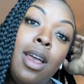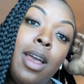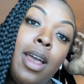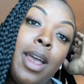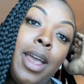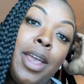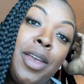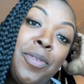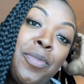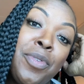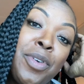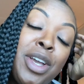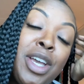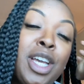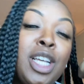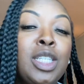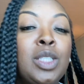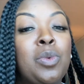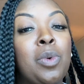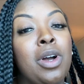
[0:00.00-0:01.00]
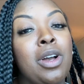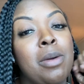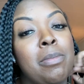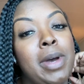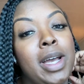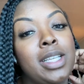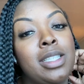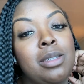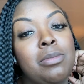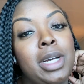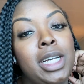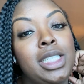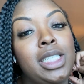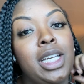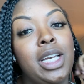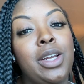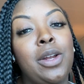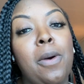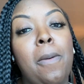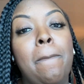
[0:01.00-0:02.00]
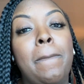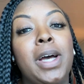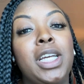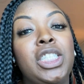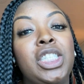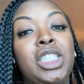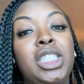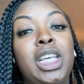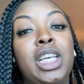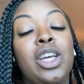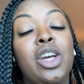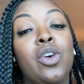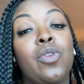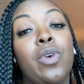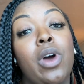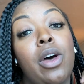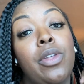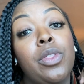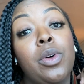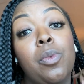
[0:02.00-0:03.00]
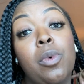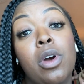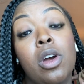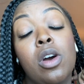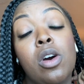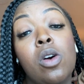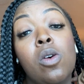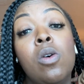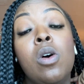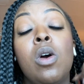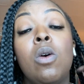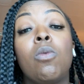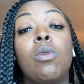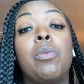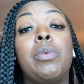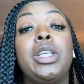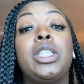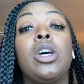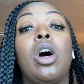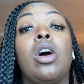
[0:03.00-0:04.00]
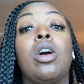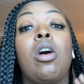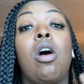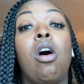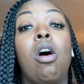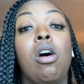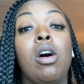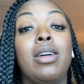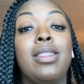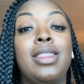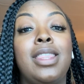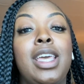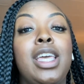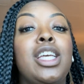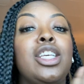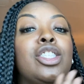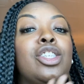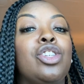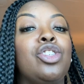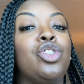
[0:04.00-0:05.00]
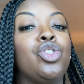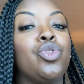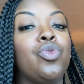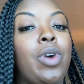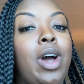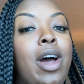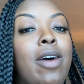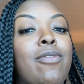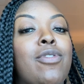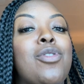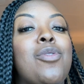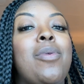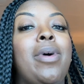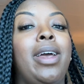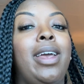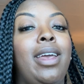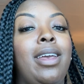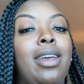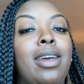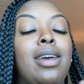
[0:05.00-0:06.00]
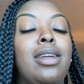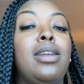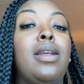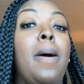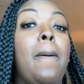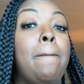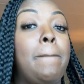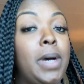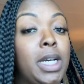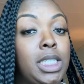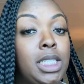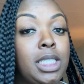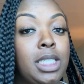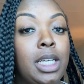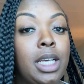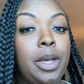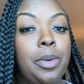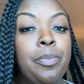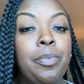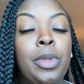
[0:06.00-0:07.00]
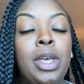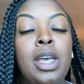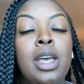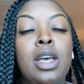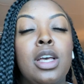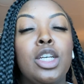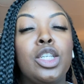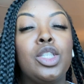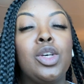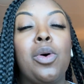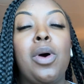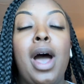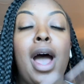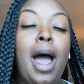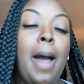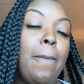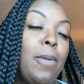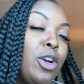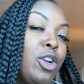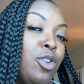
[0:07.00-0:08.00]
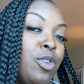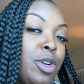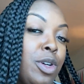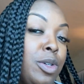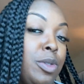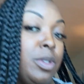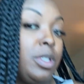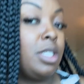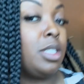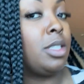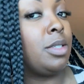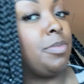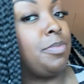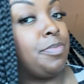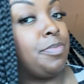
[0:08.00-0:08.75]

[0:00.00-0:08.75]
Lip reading: Hey friends, welcome back to my channel, Budgeting Around the World, where we talk all things travel and budgeting. So I'm on a cruise